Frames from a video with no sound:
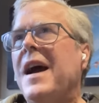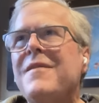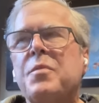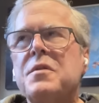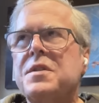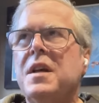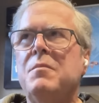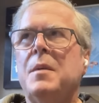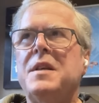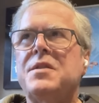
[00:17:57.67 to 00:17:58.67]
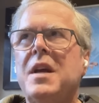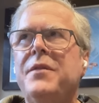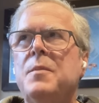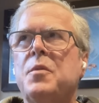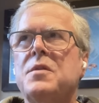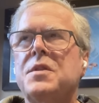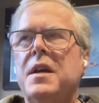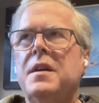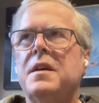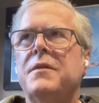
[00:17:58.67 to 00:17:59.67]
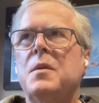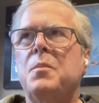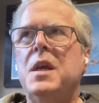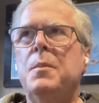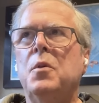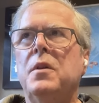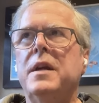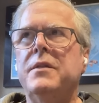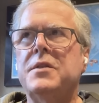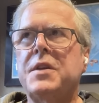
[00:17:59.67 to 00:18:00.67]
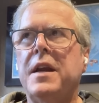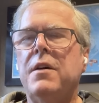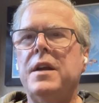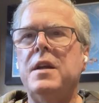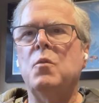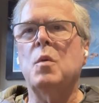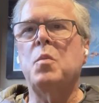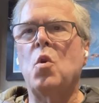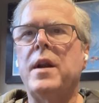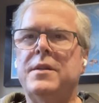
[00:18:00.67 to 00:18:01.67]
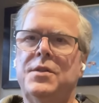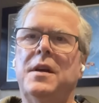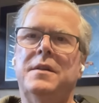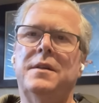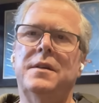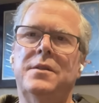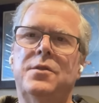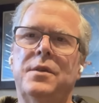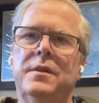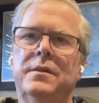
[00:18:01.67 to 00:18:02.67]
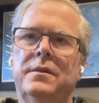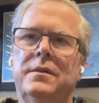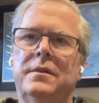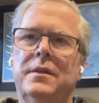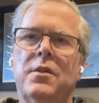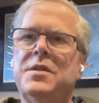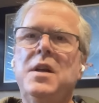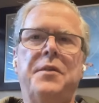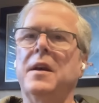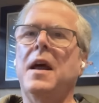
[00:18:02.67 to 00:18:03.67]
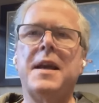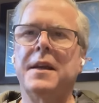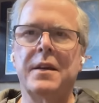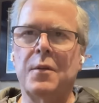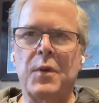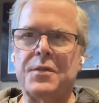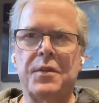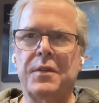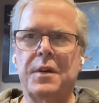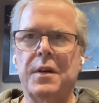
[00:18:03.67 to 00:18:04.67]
five percent, maybe seventy percent of the people in this county were born outside the country. Mm-hmm. There is nothing like it in the rest